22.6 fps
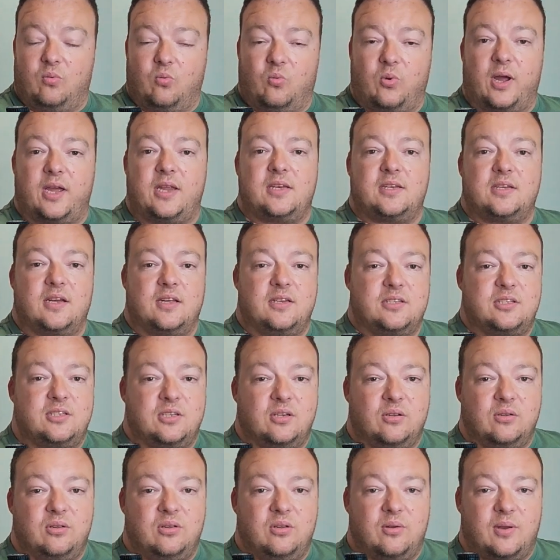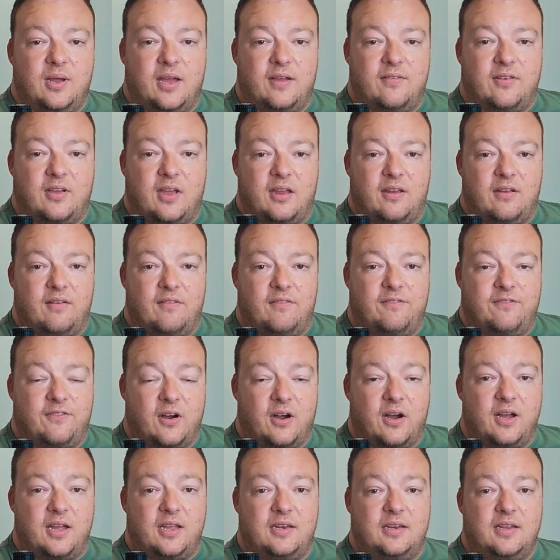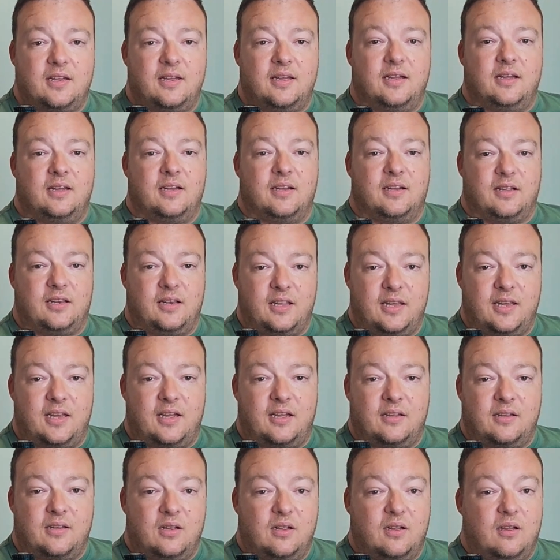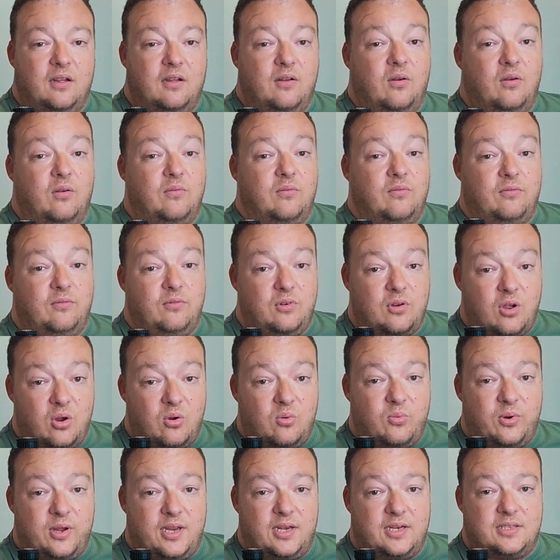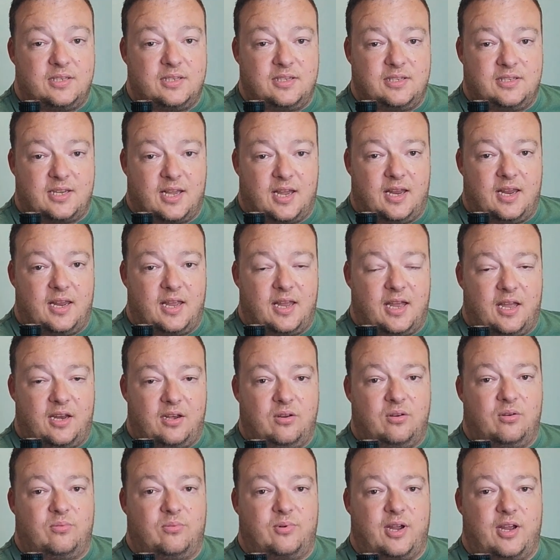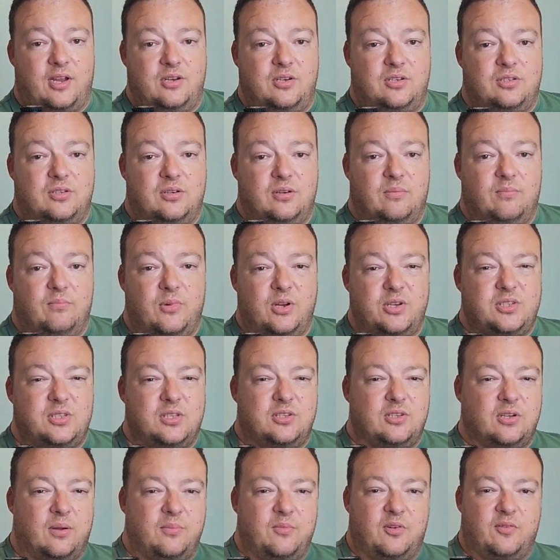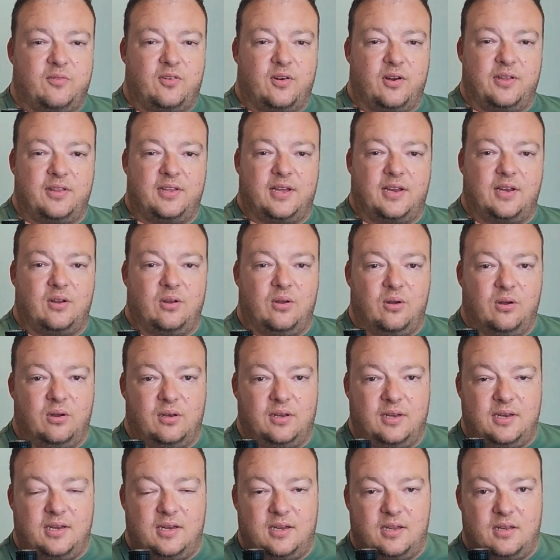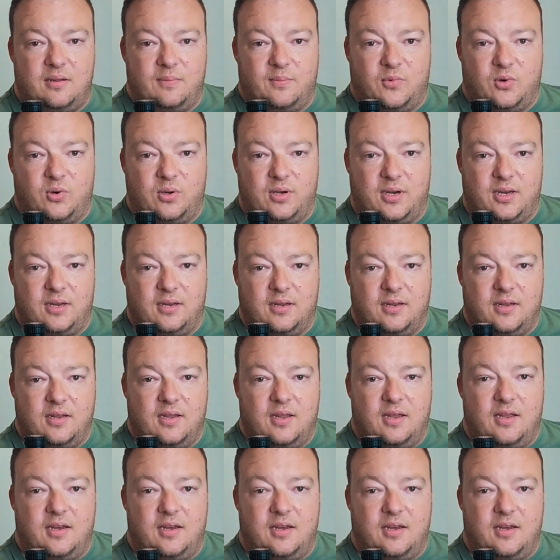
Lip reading: Wait until you have a fine, clear, no wind day at your range. Most of the time you'll find that early in the morning.